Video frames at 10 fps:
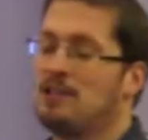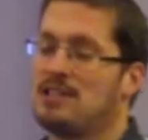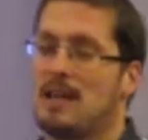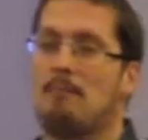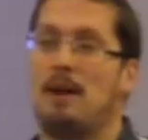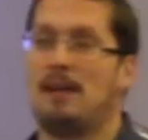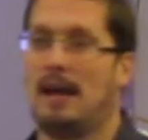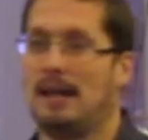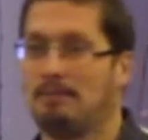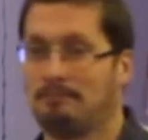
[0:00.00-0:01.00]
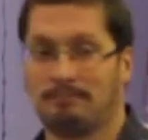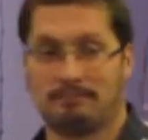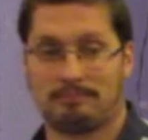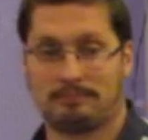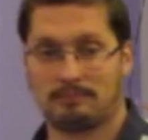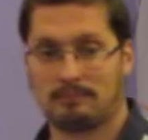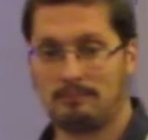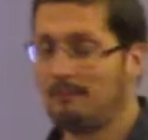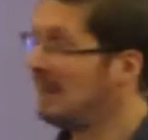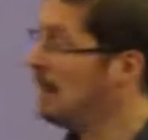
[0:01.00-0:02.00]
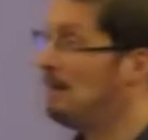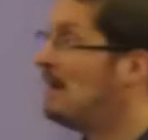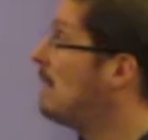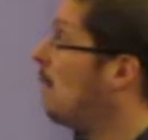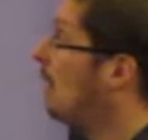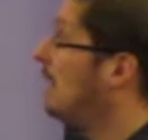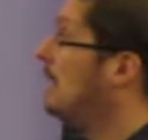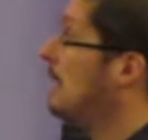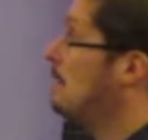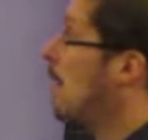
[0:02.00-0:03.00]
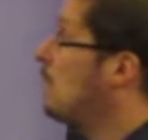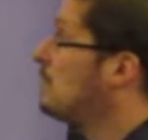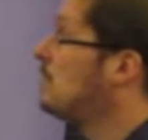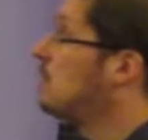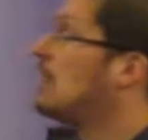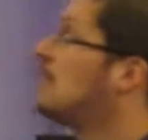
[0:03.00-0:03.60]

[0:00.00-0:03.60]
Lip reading: I'll just say Monday morning, Moses